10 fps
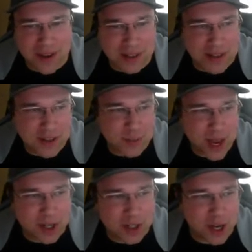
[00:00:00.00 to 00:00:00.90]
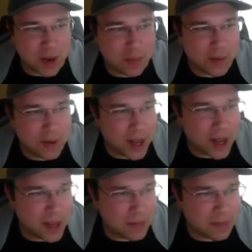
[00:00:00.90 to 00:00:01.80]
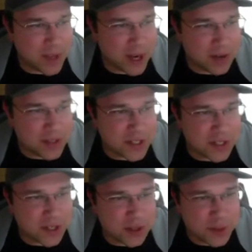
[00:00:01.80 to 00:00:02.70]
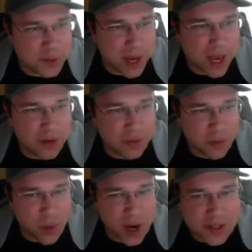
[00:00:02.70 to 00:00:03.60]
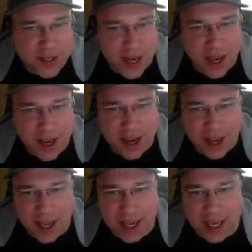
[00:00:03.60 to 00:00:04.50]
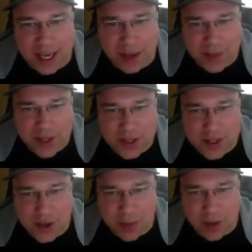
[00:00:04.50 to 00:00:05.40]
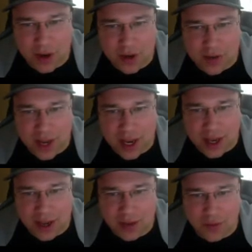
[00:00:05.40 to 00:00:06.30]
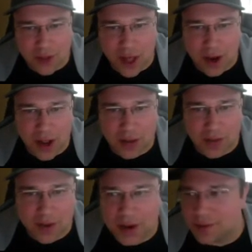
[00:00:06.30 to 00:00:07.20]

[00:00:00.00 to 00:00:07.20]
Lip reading: in this matchup? Is this a good spot for Whiteside? Is this someone to take a flyer on tonight?